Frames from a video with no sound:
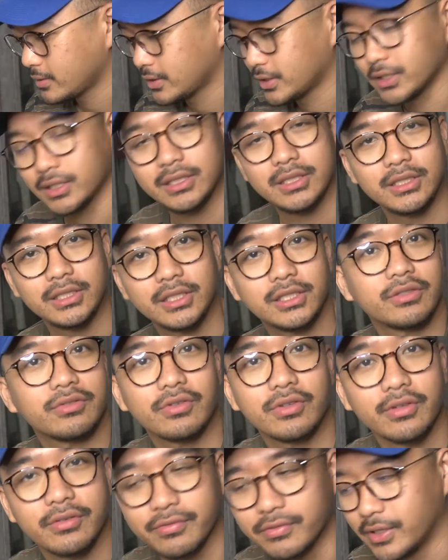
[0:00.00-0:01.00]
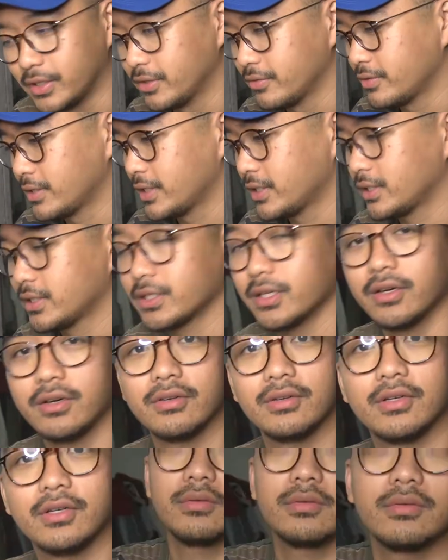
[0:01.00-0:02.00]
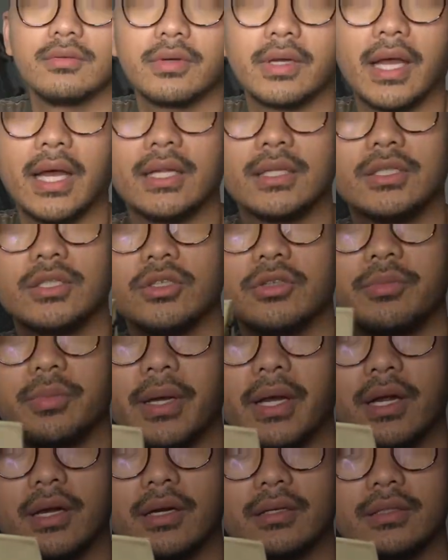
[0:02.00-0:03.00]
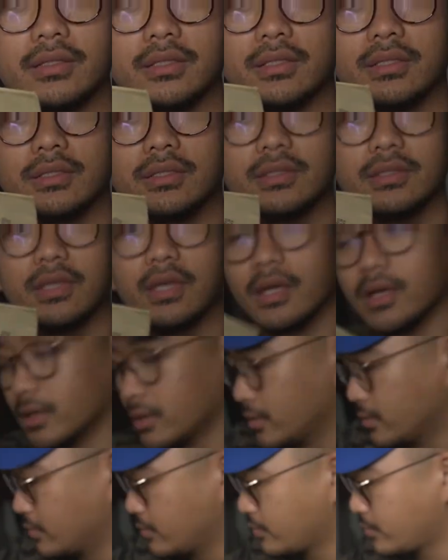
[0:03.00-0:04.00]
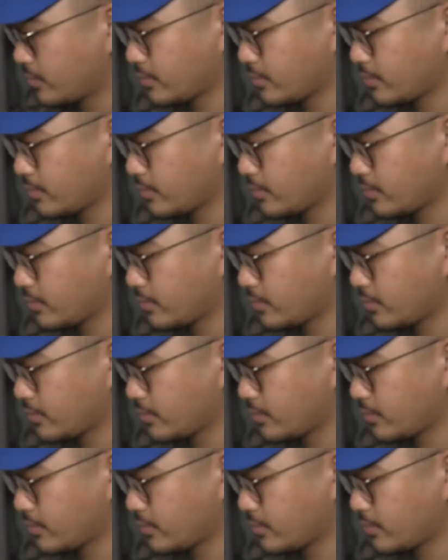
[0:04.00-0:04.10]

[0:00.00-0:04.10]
just just for the fun of it. So we got two pairs of